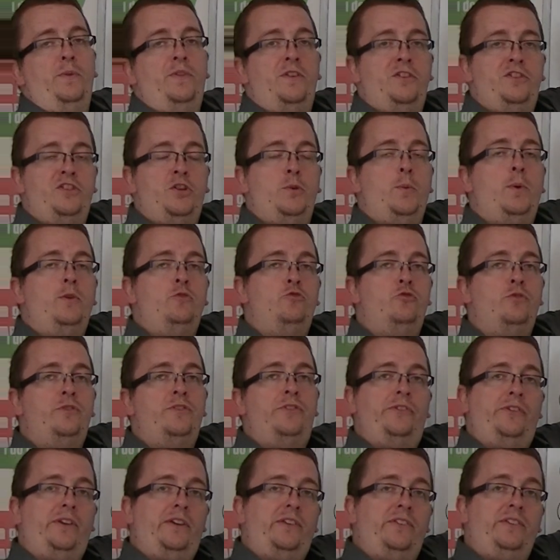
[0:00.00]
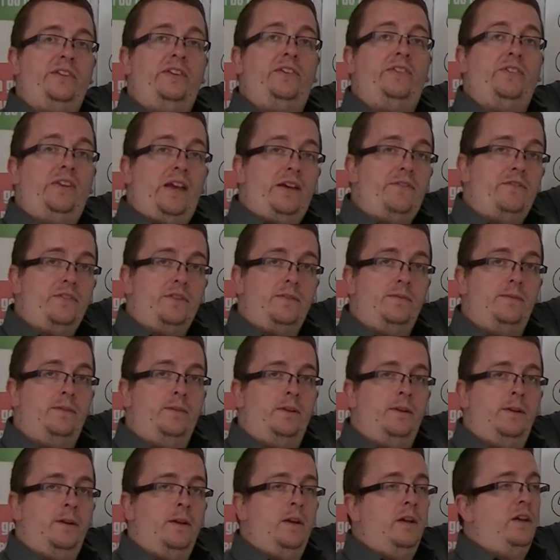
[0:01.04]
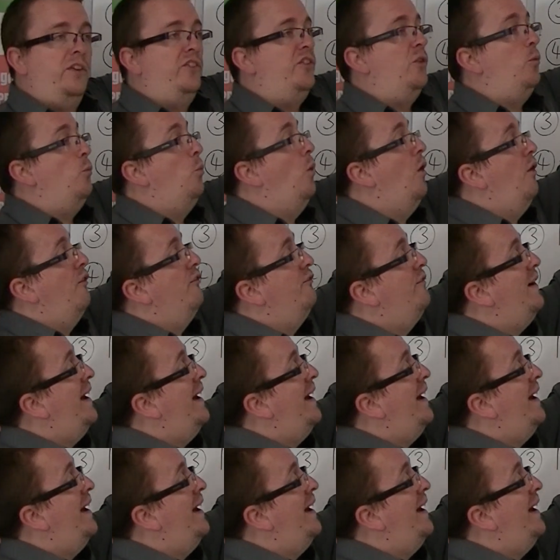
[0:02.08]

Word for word: with the 267. So what